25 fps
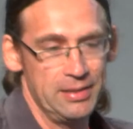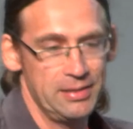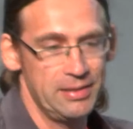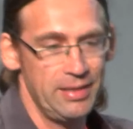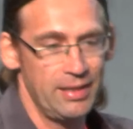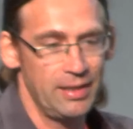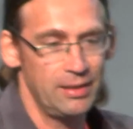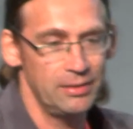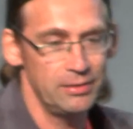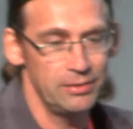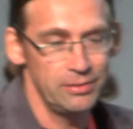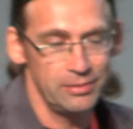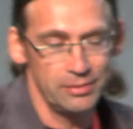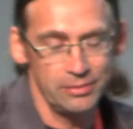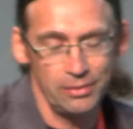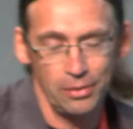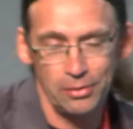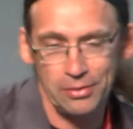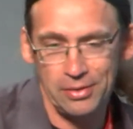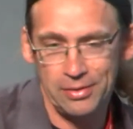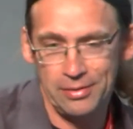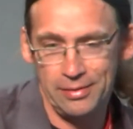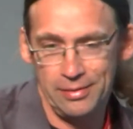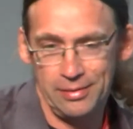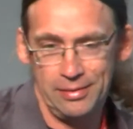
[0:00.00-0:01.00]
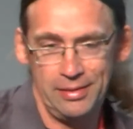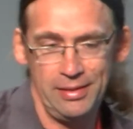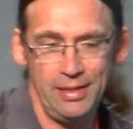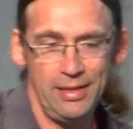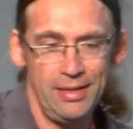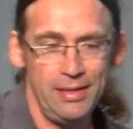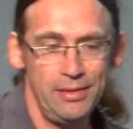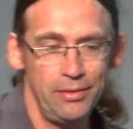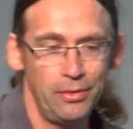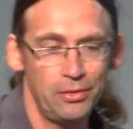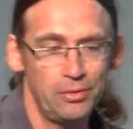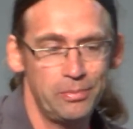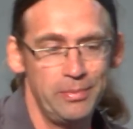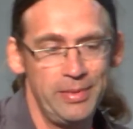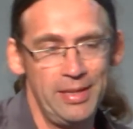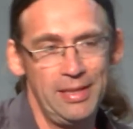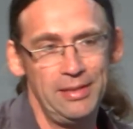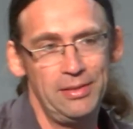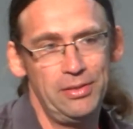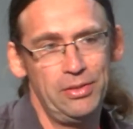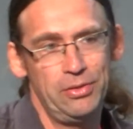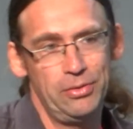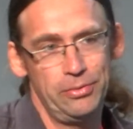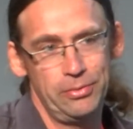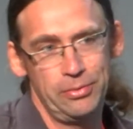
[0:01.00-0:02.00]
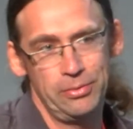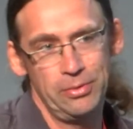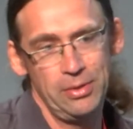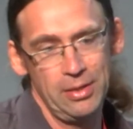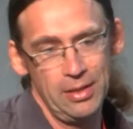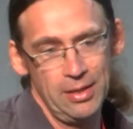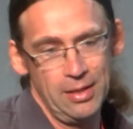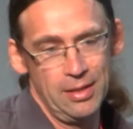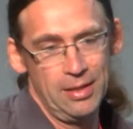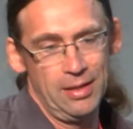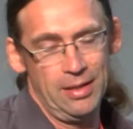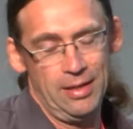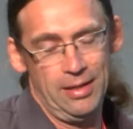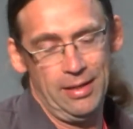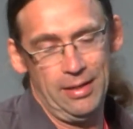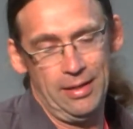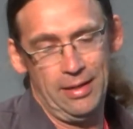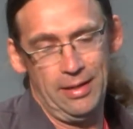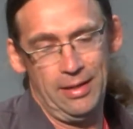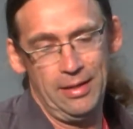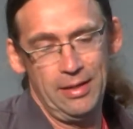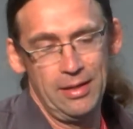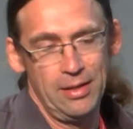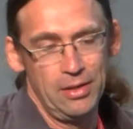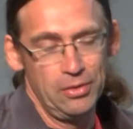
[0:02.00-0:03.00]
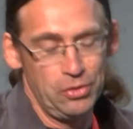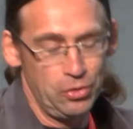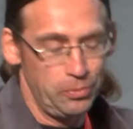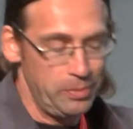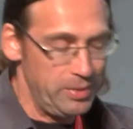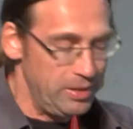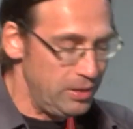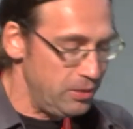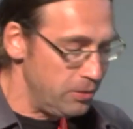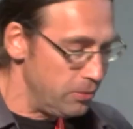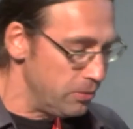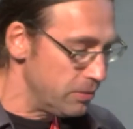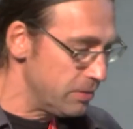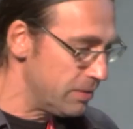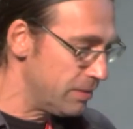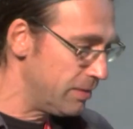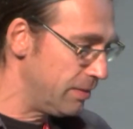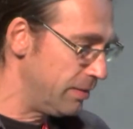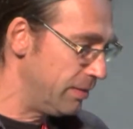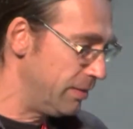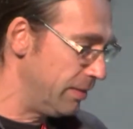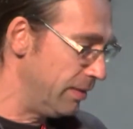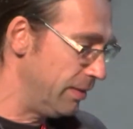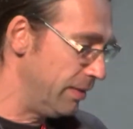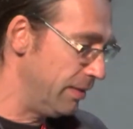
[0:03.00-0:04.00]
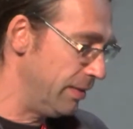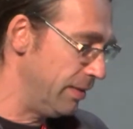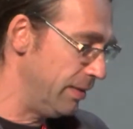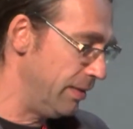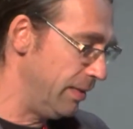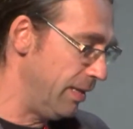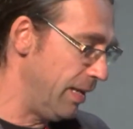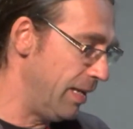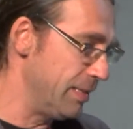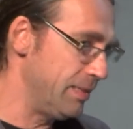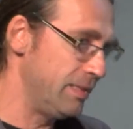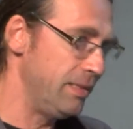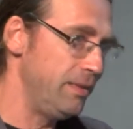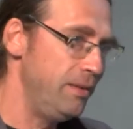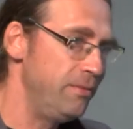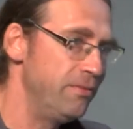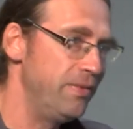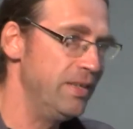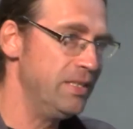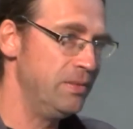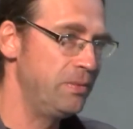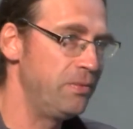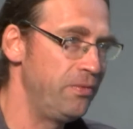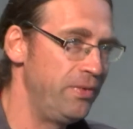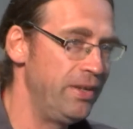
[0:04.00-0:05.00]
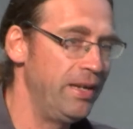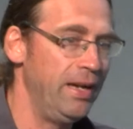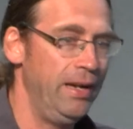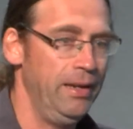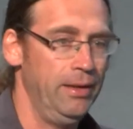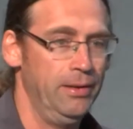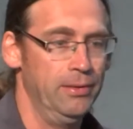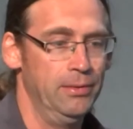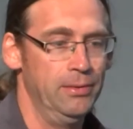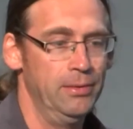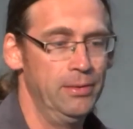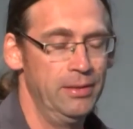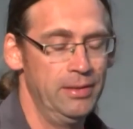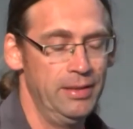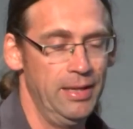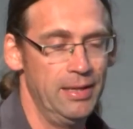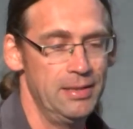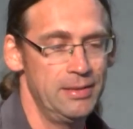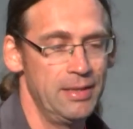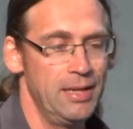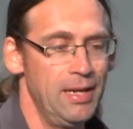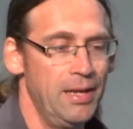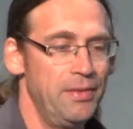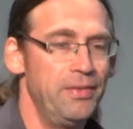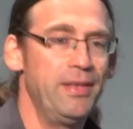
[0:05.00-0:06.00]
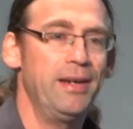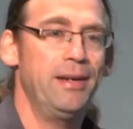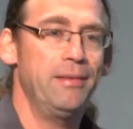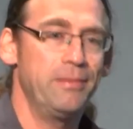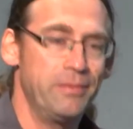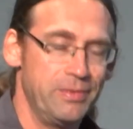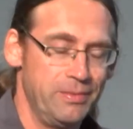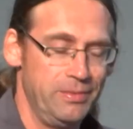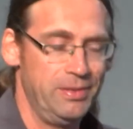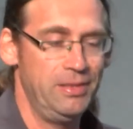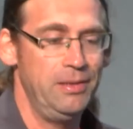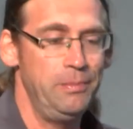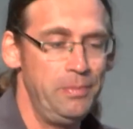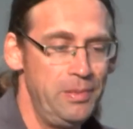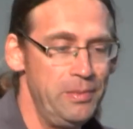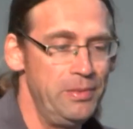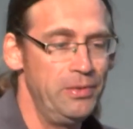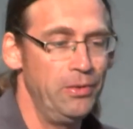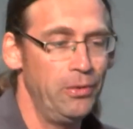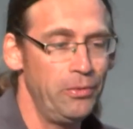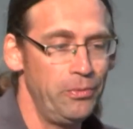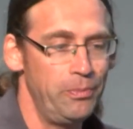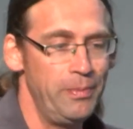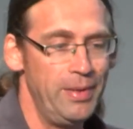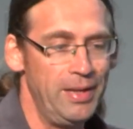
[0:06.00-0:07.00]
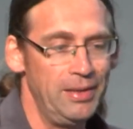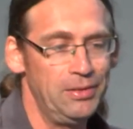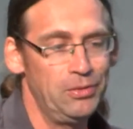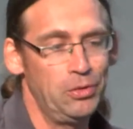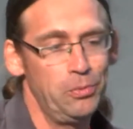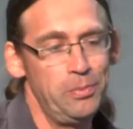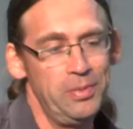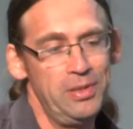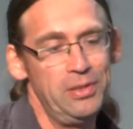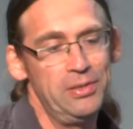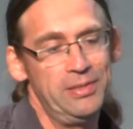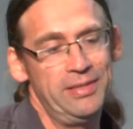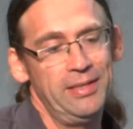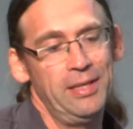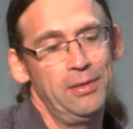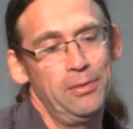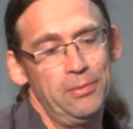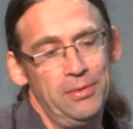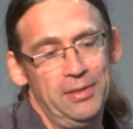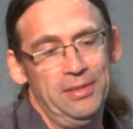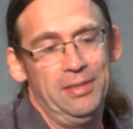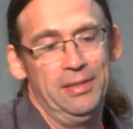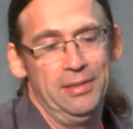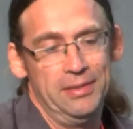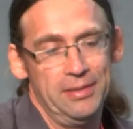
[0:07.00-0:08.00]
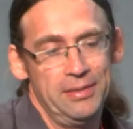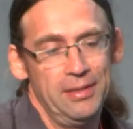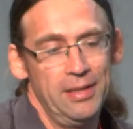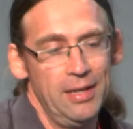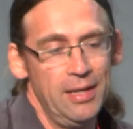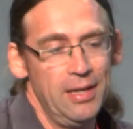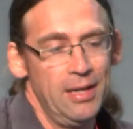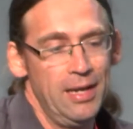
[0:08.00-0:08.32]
They are really not meant to be used as an investment vehicle, yes? They are simply not meant to be securities.